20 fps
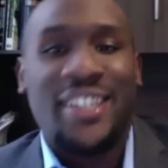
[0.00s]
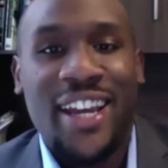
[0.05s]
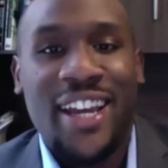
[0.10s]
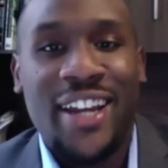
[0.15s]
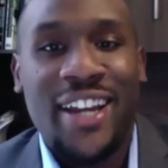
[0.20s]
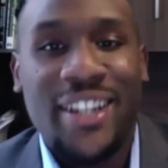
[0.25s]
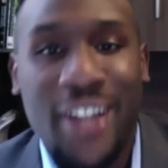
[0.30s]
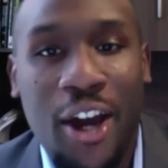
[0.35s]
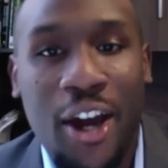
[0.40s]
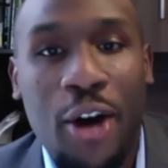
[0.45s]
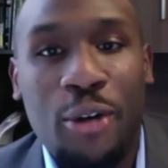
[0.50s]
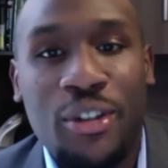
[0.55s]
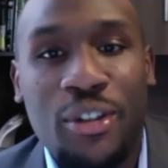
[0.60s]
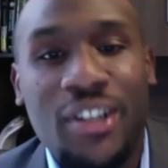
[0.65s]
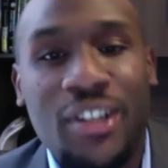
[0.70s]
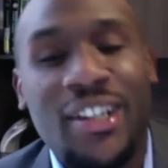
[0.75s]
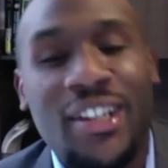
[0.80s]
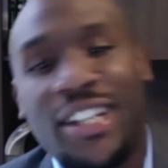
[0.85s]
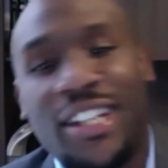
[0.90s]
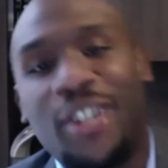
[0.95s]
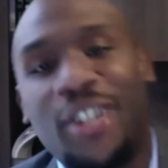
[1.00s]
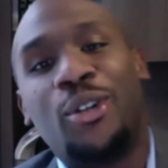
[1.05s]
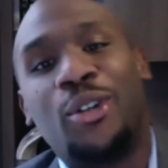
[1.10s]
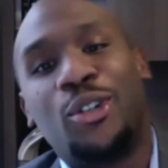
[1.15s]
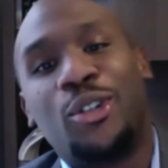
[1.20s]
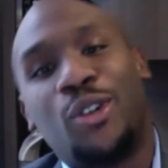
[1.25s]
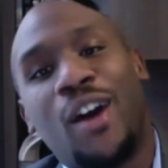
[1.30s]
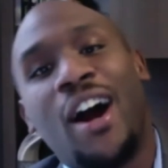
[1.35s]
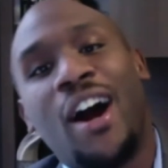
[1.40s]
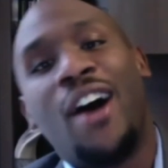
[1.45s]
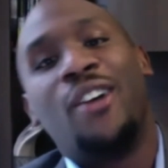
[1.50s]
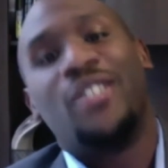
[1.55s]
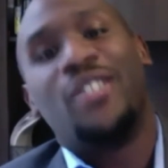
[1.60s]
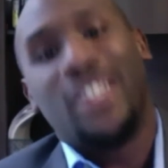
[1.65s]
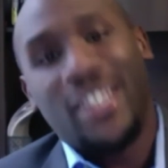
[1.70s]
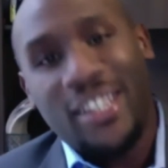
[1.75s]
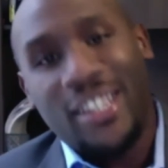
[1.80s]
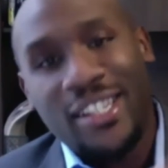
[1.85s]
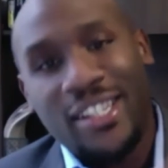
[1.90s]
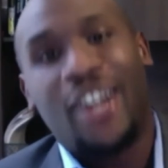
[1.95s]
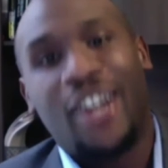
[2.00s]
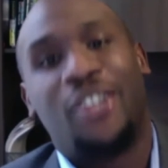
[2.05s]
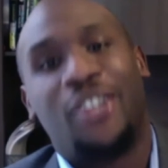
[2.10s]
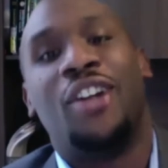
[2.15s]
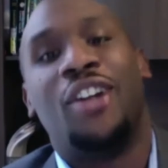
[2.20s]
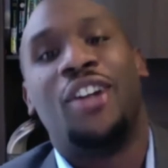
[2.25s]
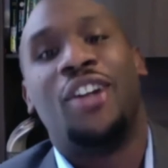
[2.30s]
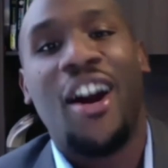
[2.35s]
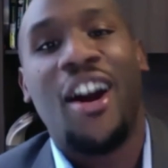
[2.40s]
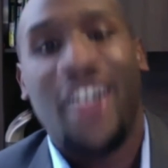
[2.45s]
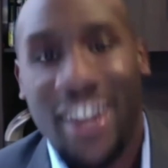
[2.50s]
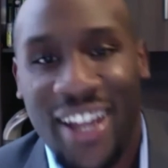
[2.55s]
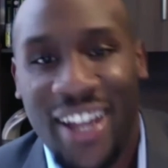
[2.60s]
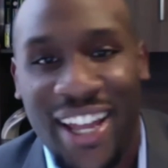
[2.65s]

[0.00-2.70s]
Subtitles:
no to the clinical trials, it sucks on our end.